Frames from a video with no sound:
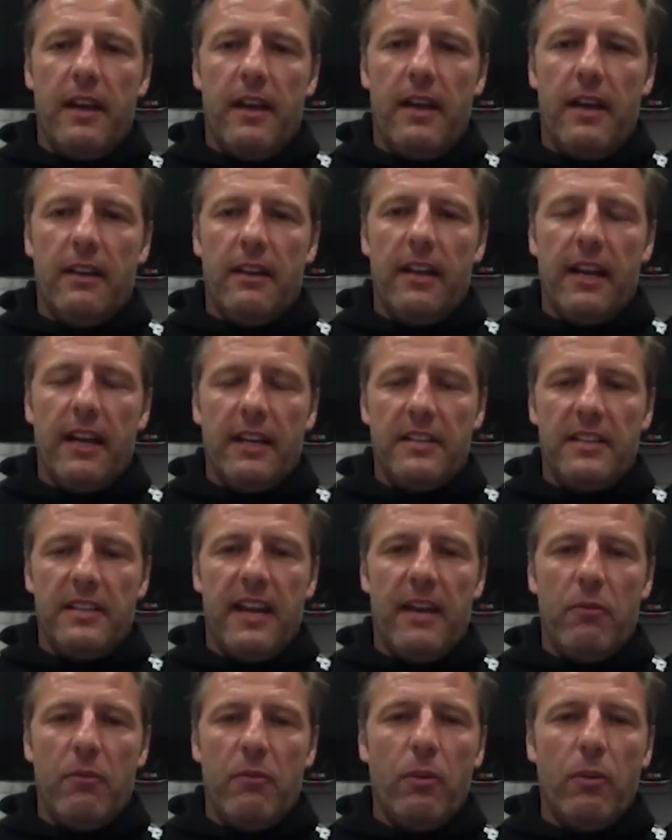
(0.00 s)
Like I
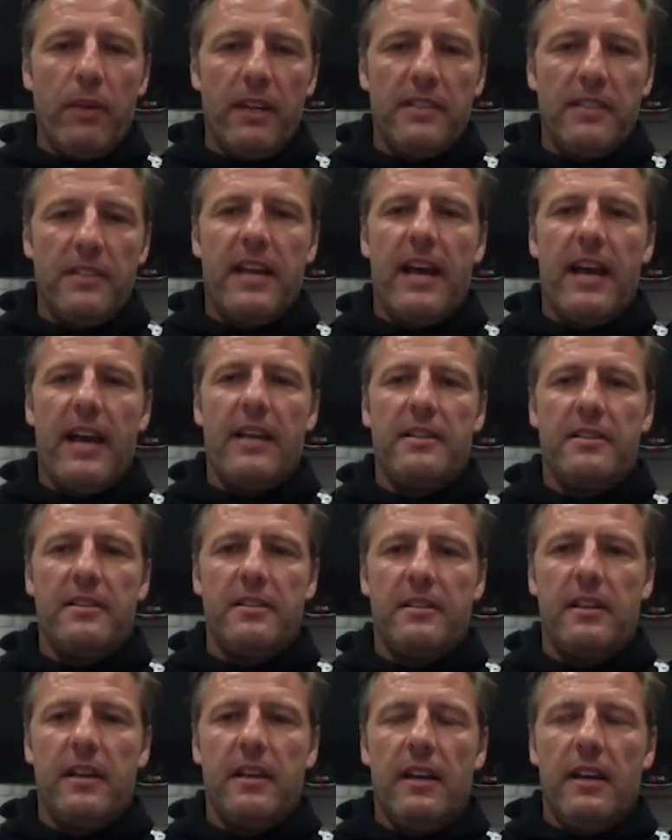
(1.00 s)
say, it will be a
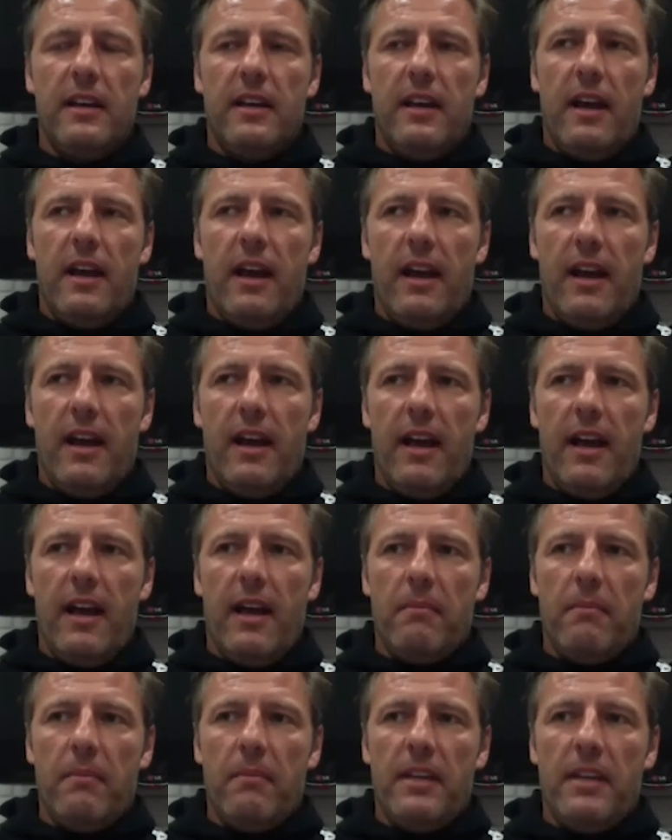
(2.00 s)
test.
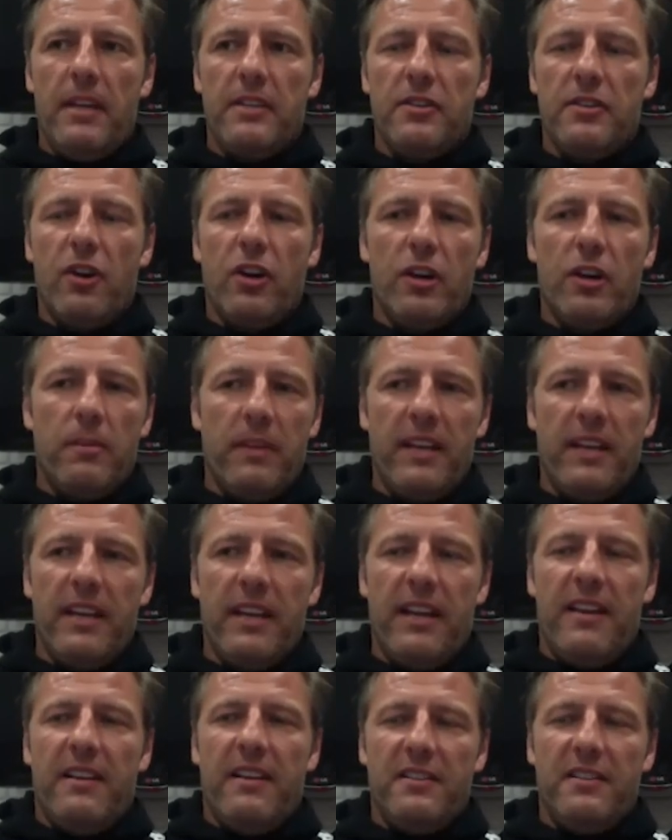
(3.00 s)
It's not going to
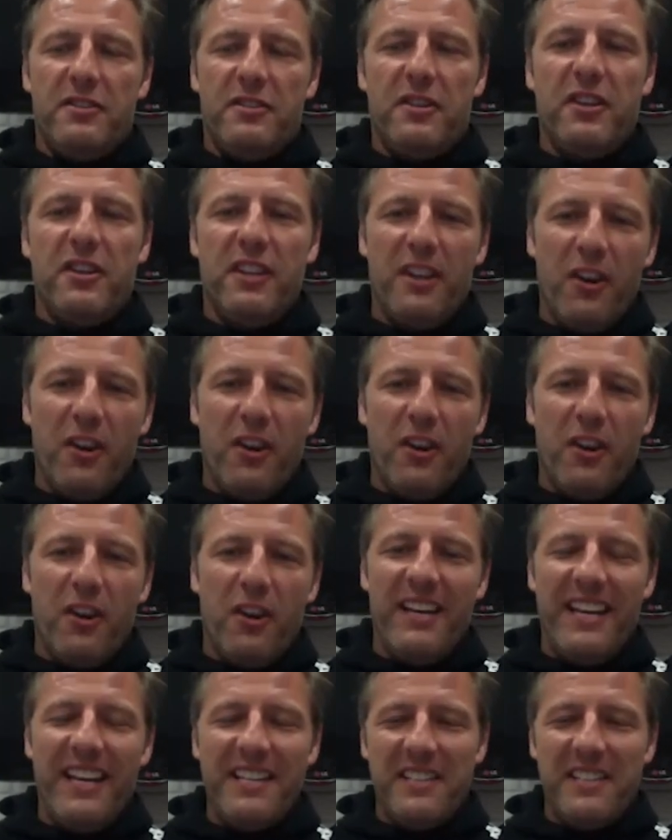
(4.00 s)
be, it's certainly not going to
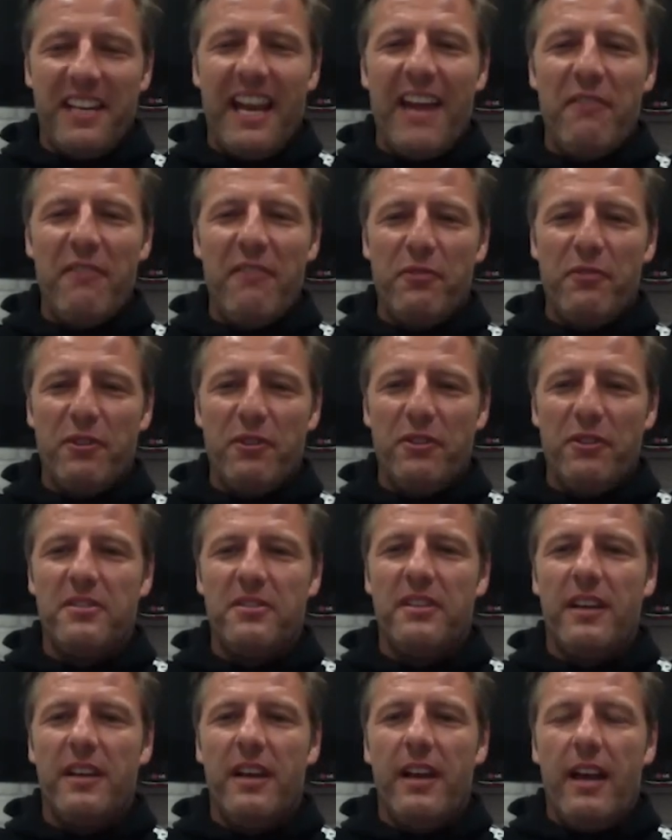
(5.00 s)
be an easy game for
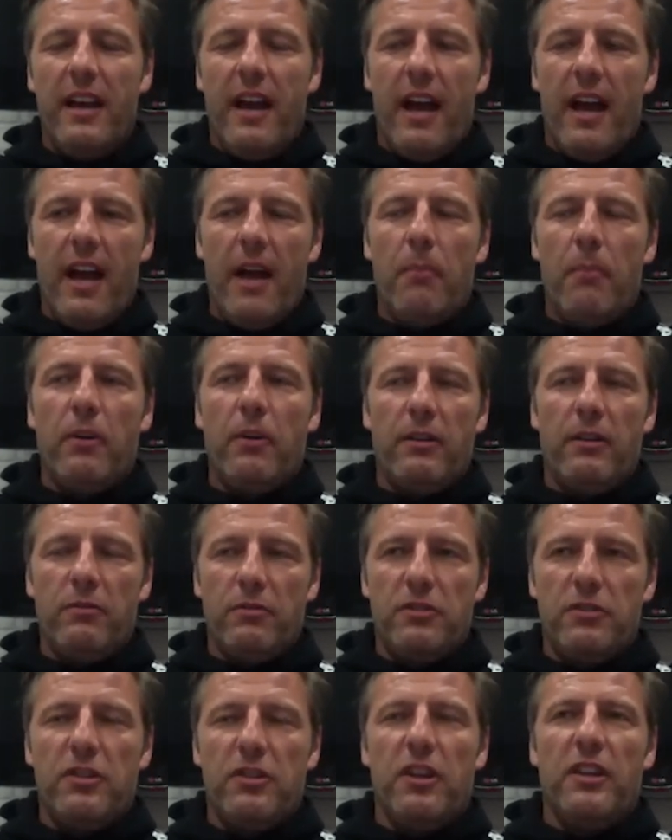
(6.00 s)
us, but it
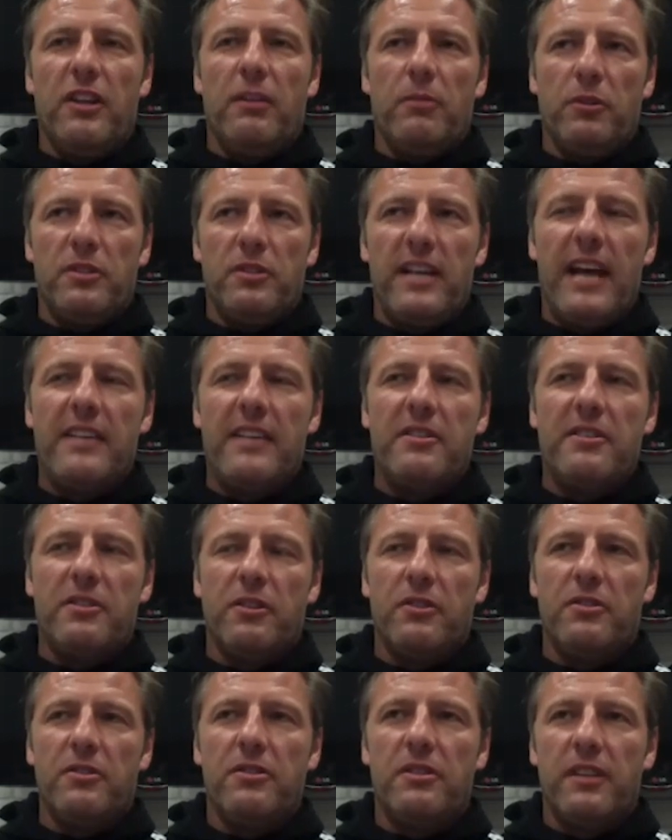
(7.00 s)
certainly will test
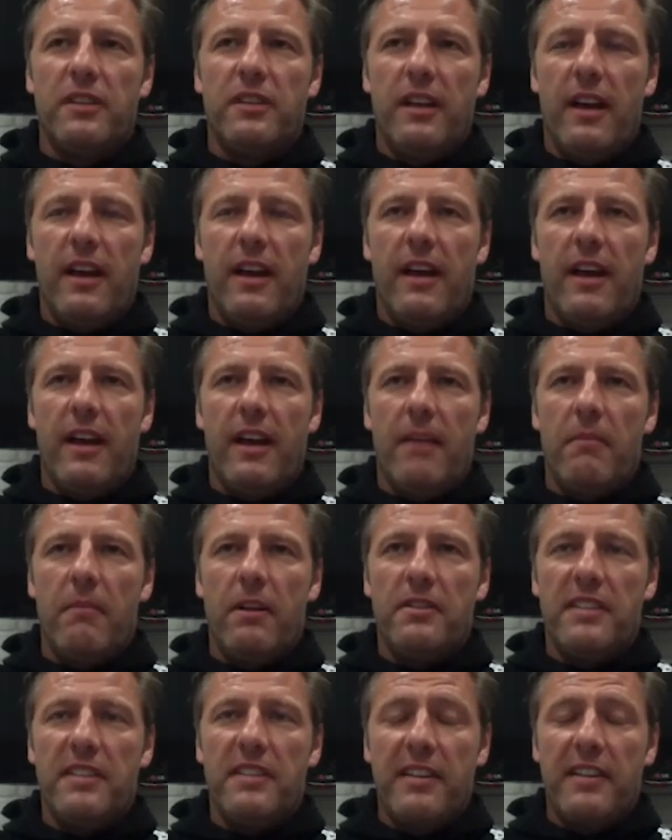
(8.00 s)
us
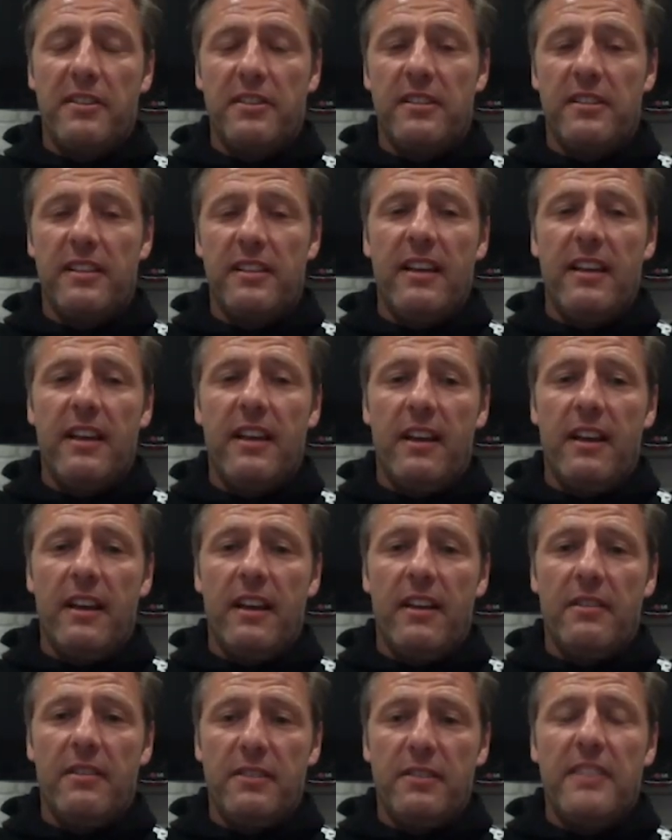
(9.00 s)
and test us,
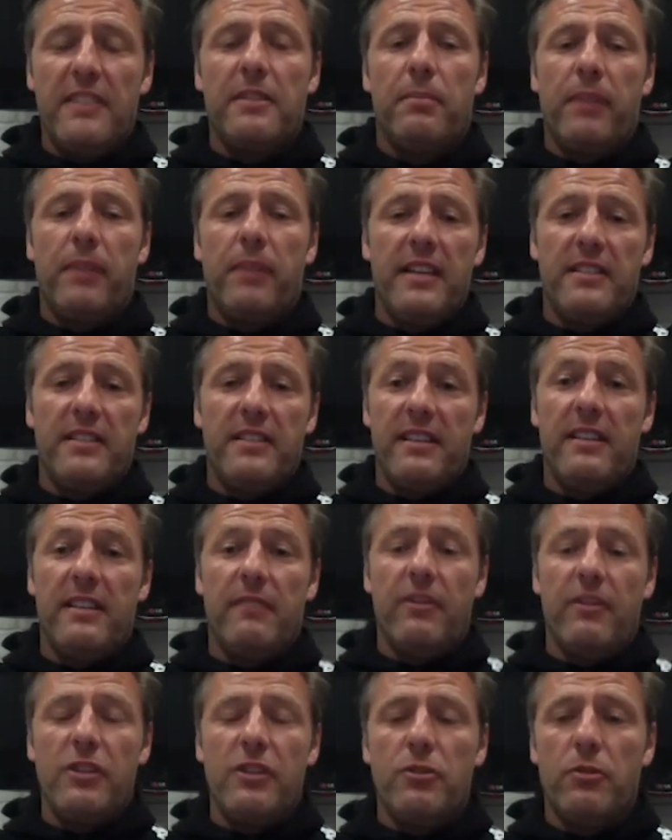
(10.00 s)
test the players as
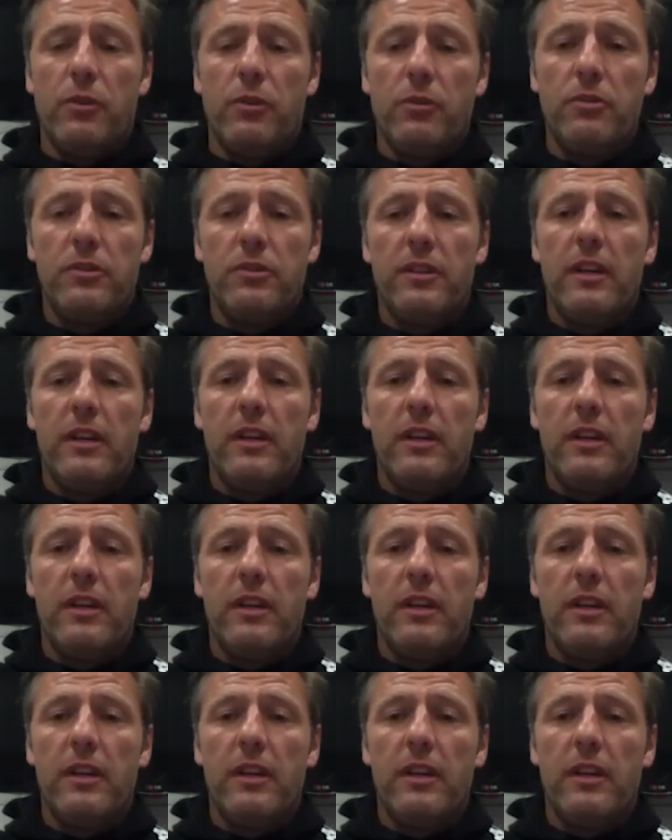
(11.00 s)
individuals.